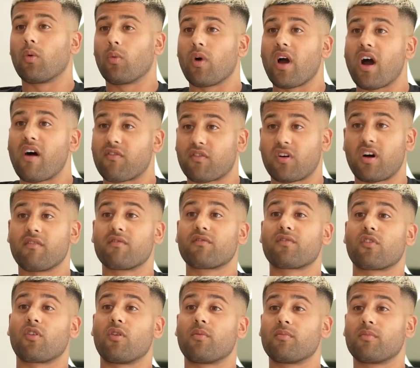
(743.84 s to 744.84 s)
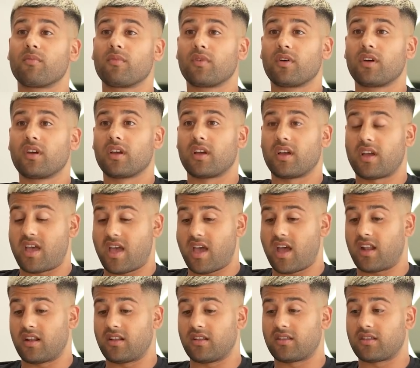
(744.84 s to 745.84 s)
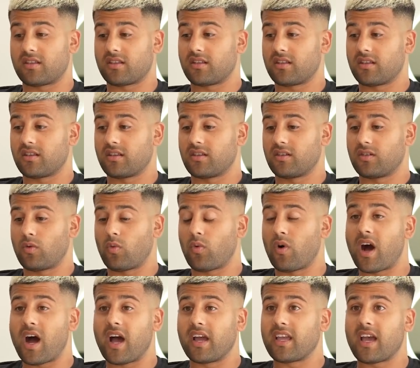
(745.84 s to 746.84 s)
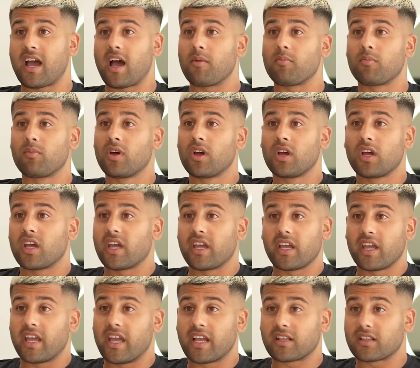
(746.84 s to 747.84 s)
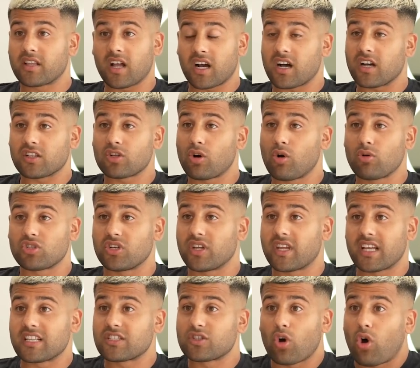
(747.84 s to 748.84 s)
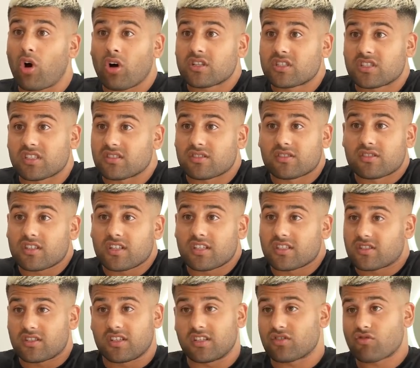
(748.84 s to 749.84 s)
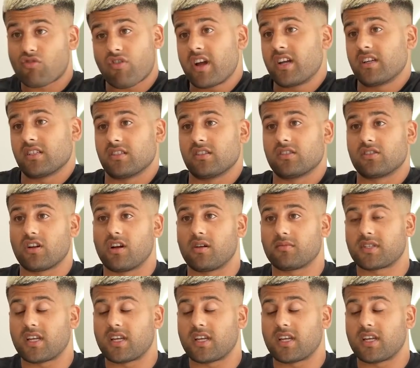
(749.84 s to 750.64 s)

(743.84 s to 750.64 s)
where I've come from and where I am. Like I told you, against the odds is crazy. Do you know what I'm